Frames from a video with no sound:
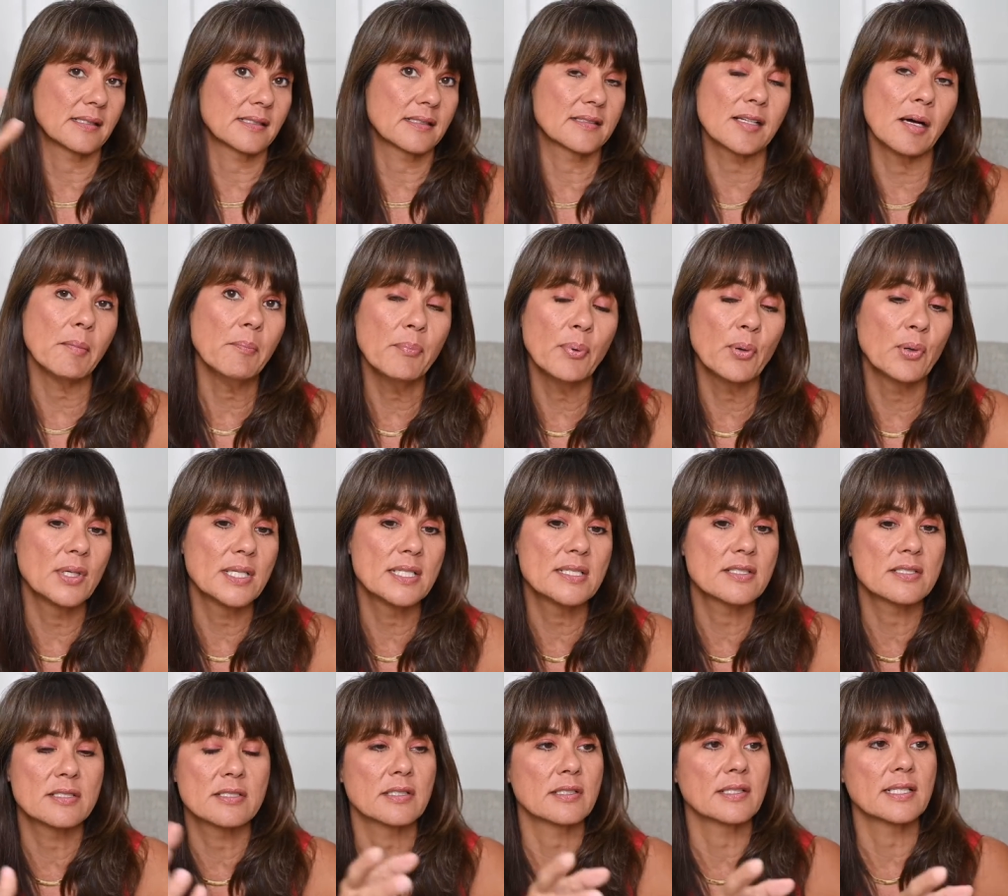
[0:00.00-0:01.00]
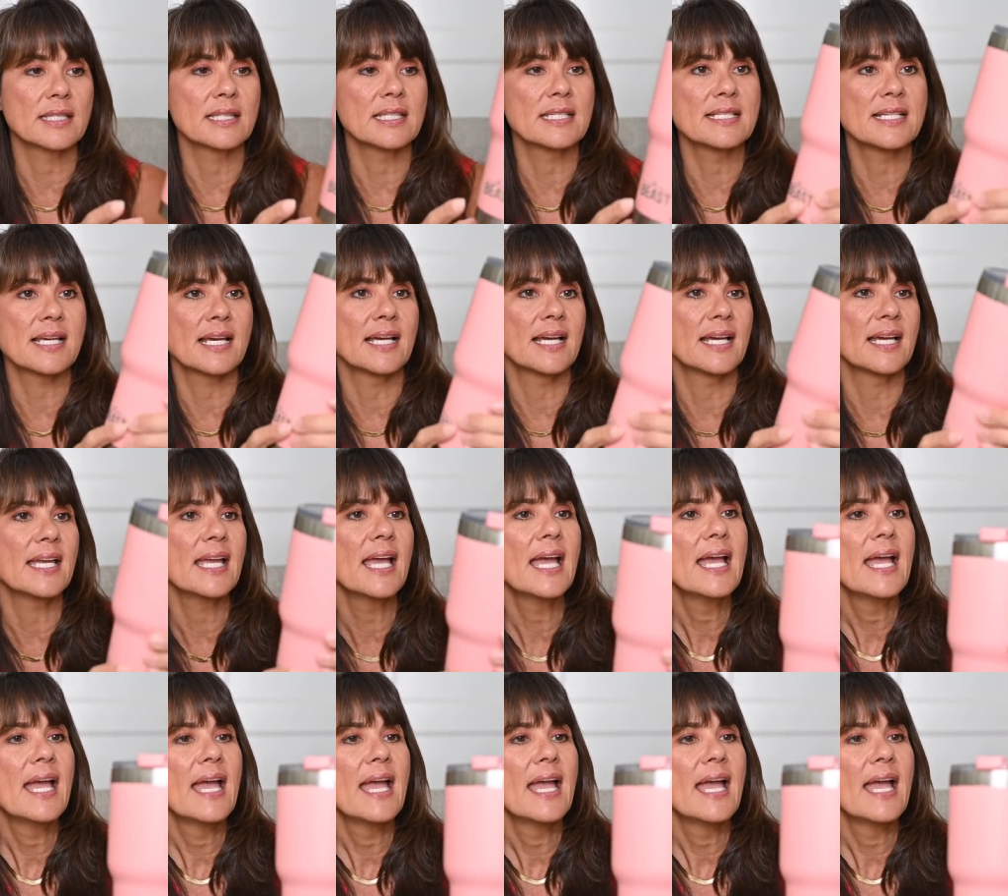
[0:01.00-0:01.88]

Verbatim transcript: some point during the day.